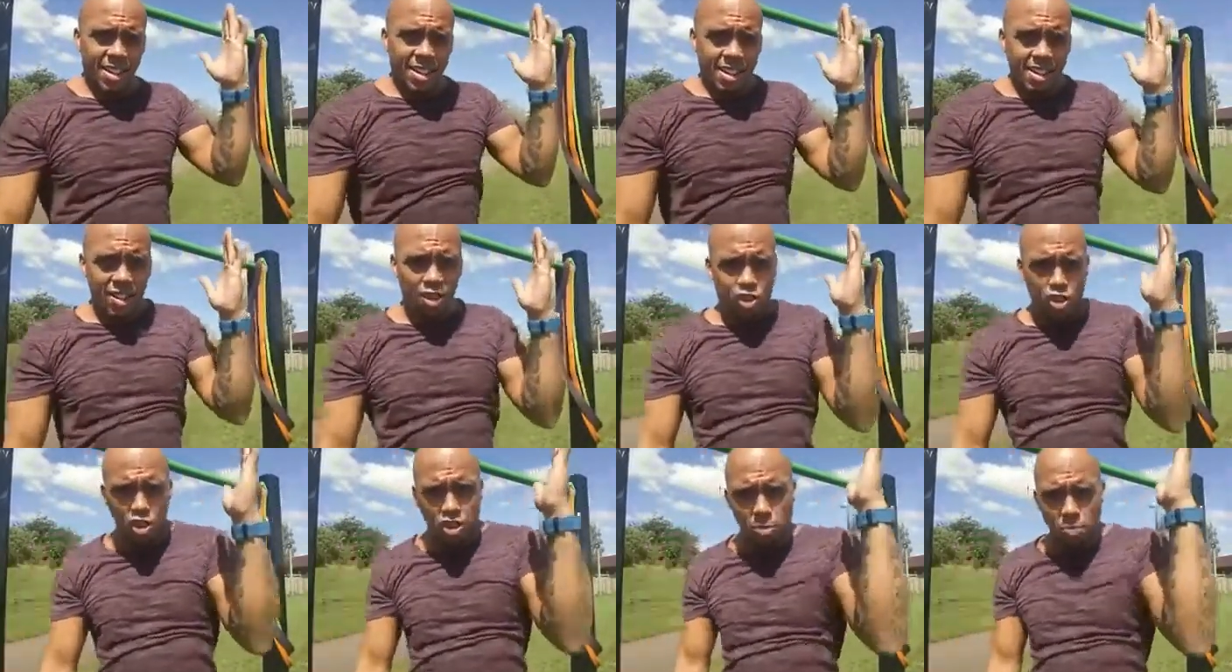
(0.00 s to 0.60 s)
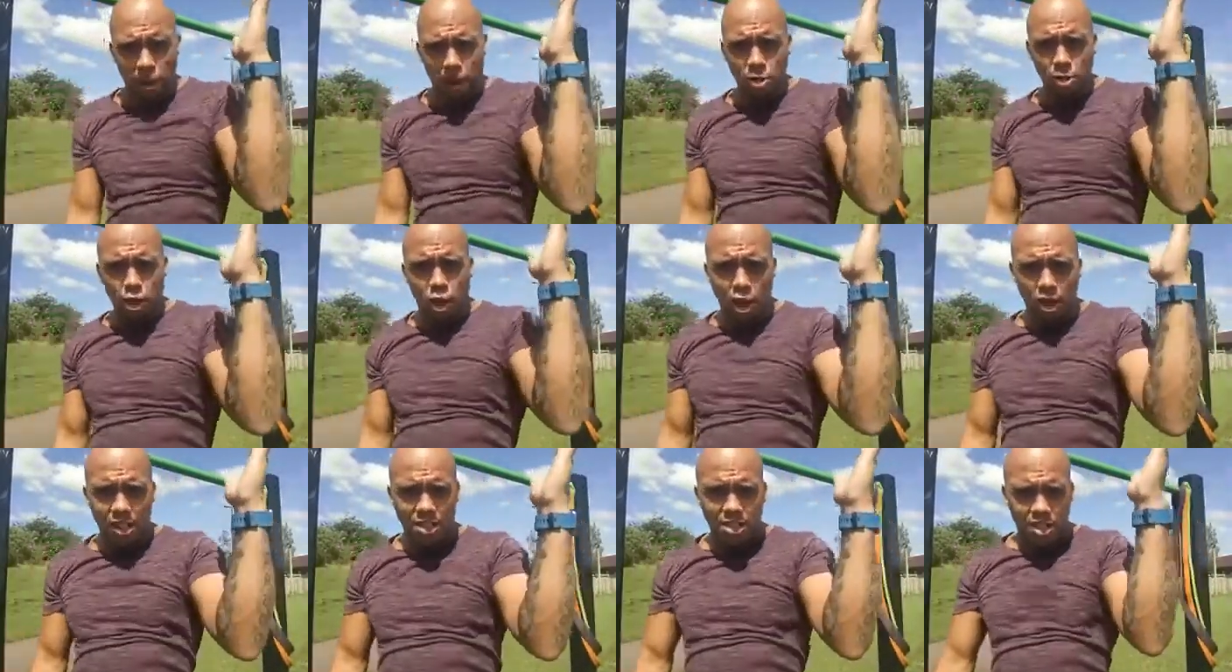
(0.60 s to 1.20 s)
just about
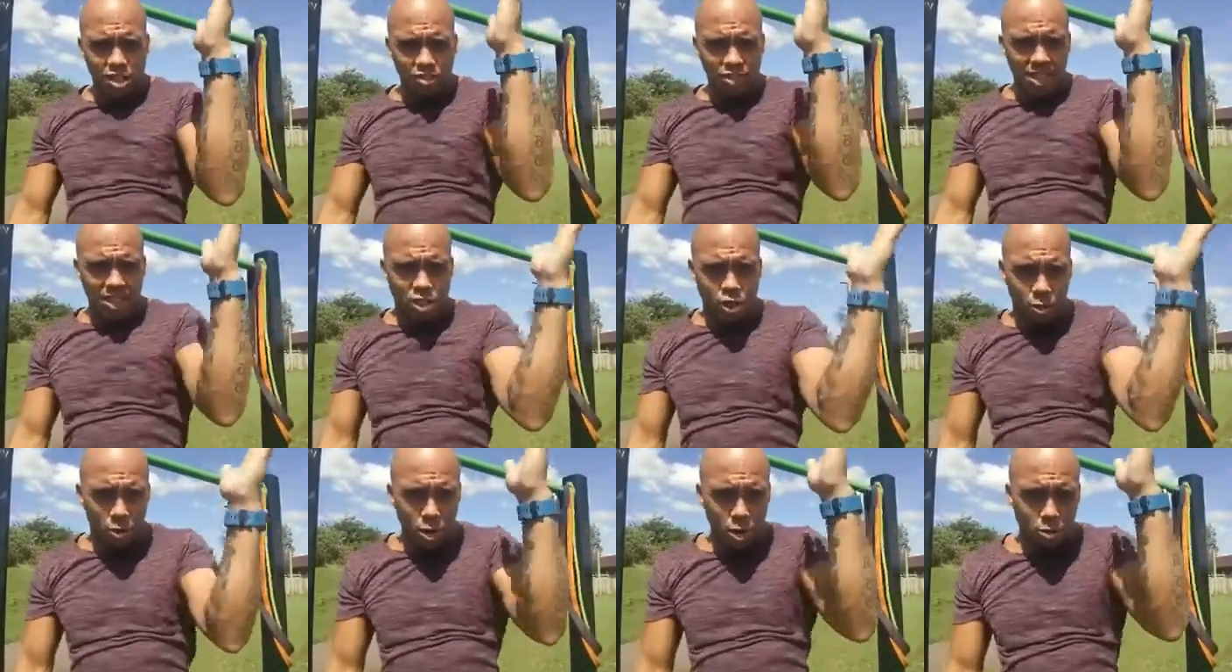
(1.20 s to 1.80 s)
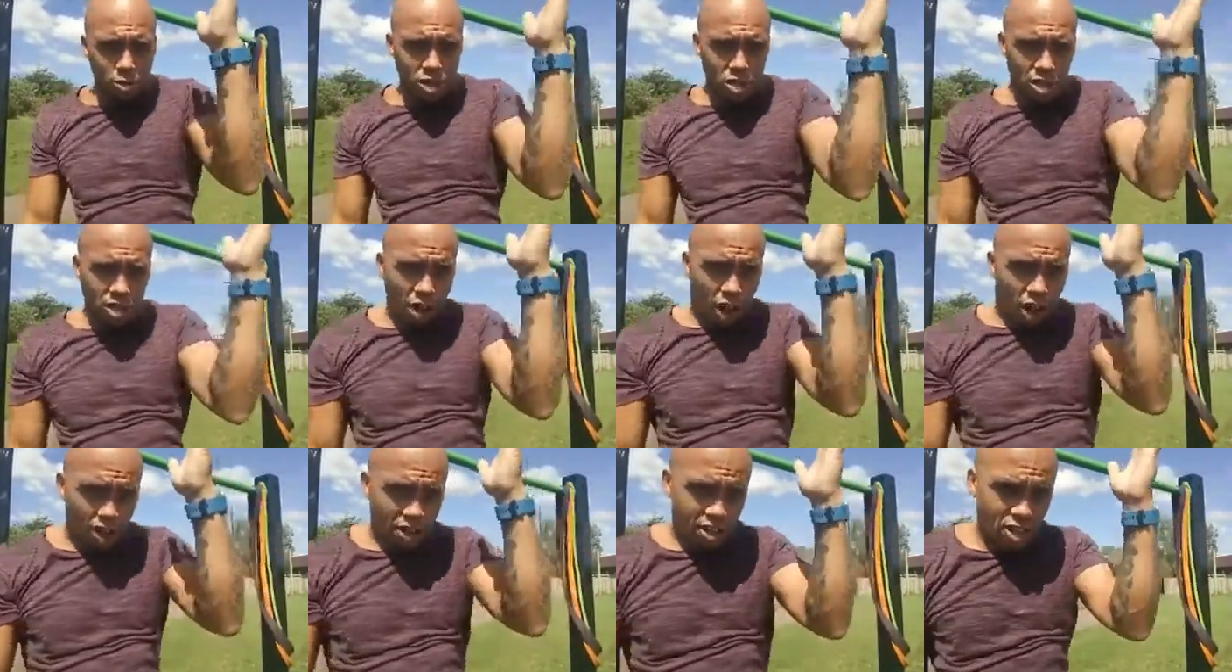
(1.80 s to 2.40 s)
90 degrees, coming up to the
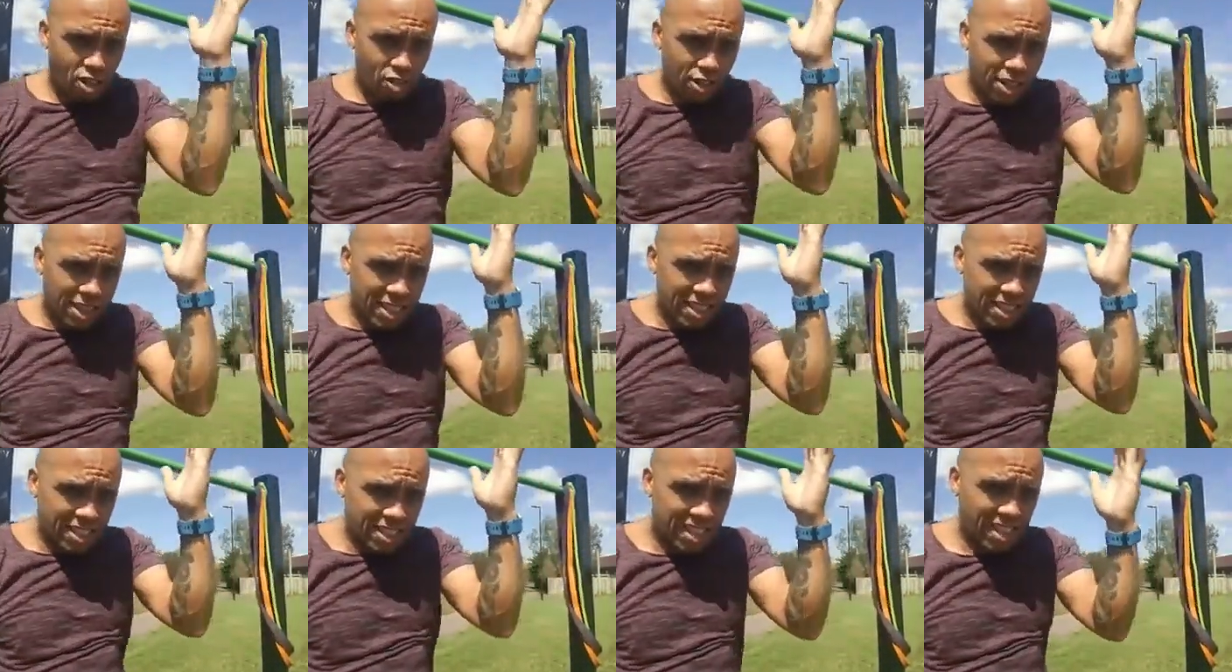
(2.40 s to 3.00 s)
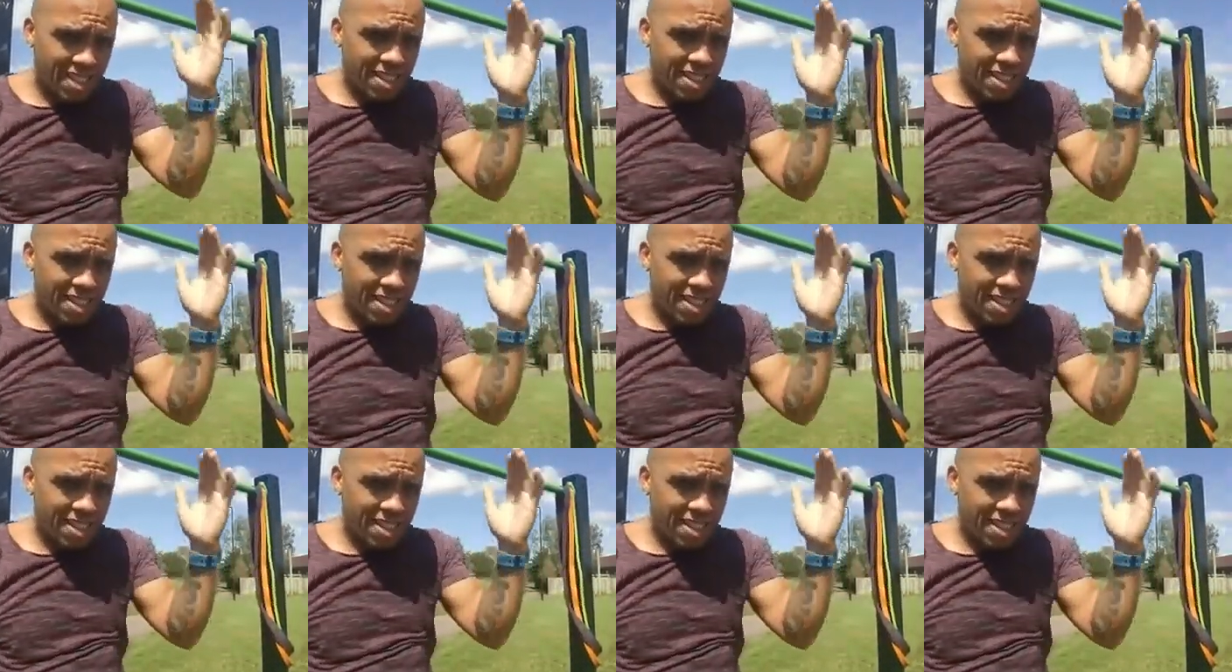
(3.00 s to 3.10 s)
90 degrees,